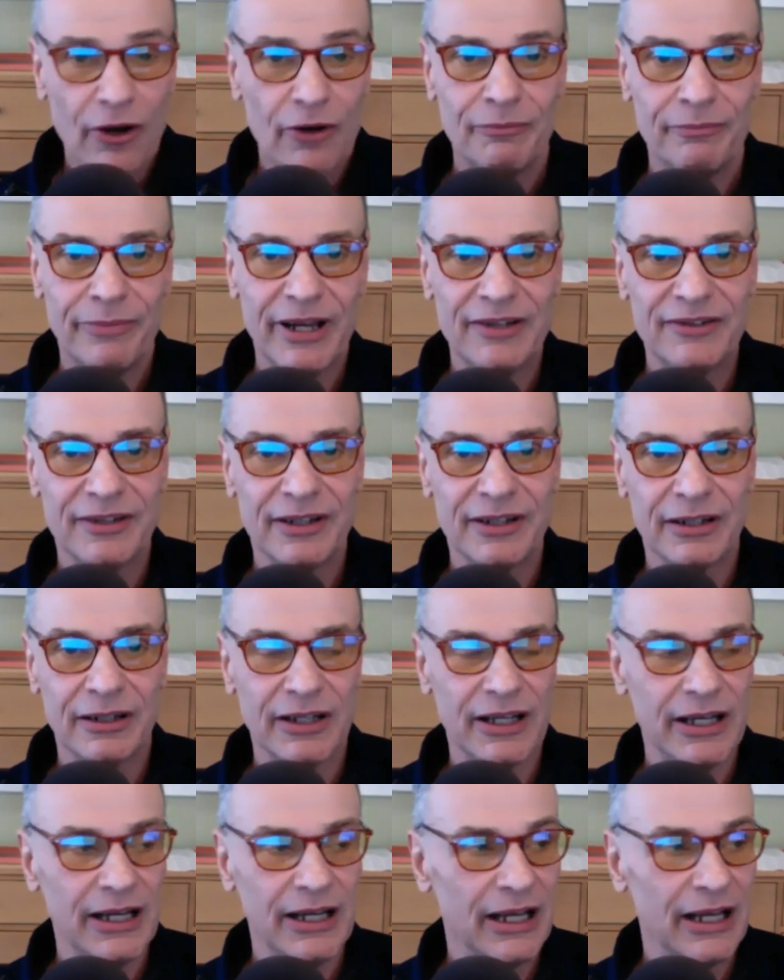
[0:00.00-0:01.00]

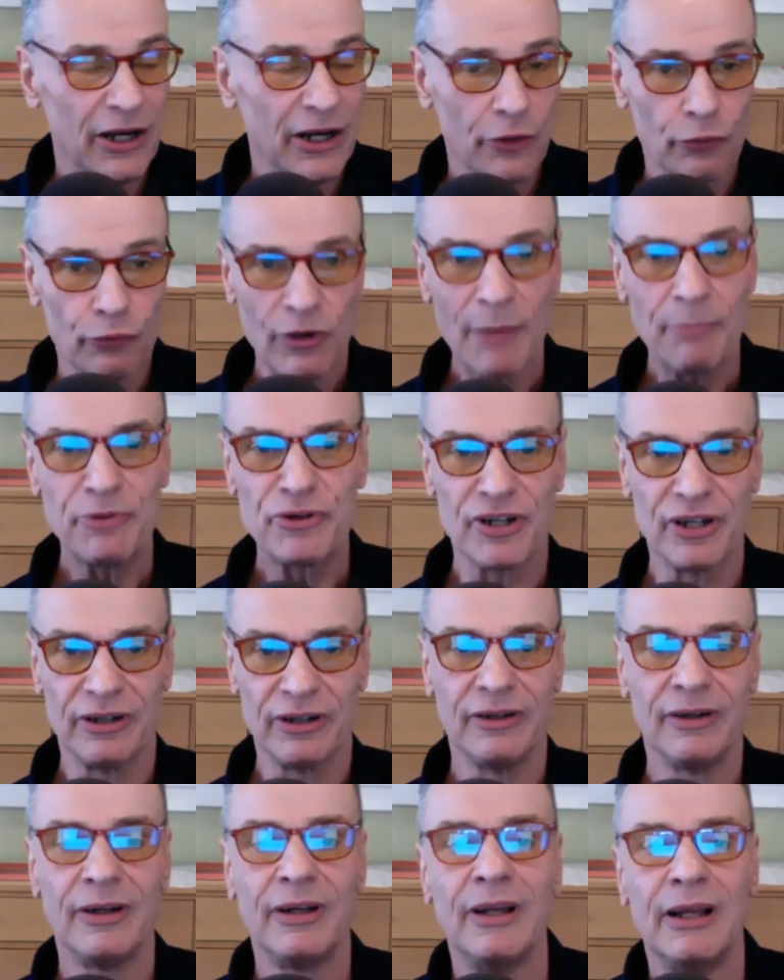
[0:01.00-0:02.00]
basically an
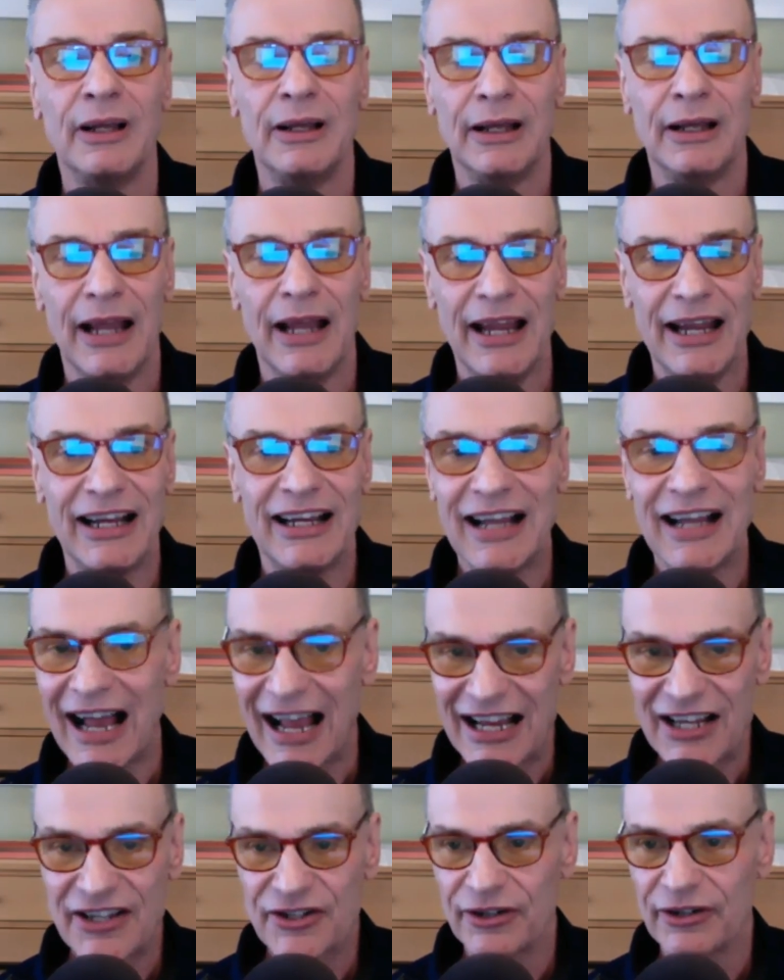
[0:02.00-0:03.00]
eruption, a
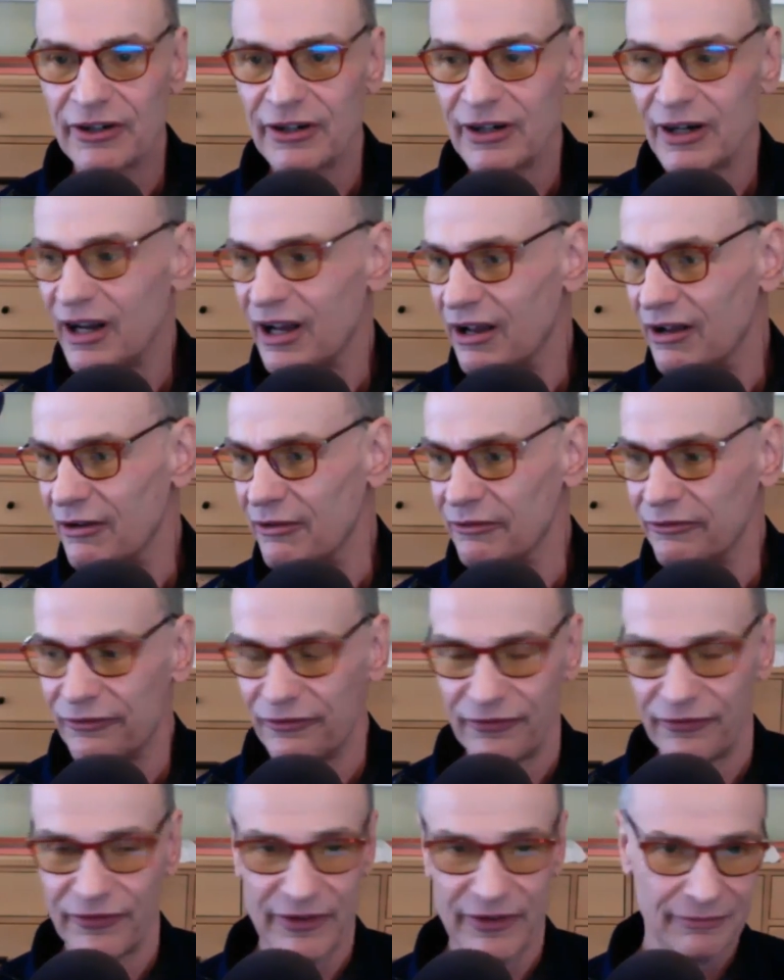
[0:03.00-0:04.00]
geyser
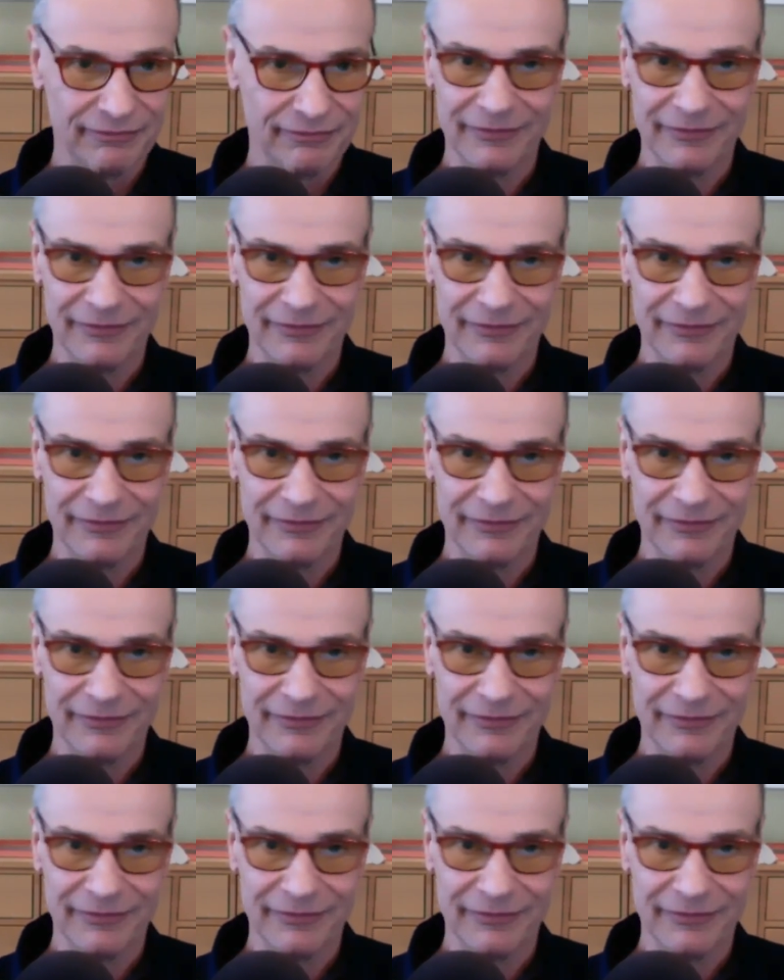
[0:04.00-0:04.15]
of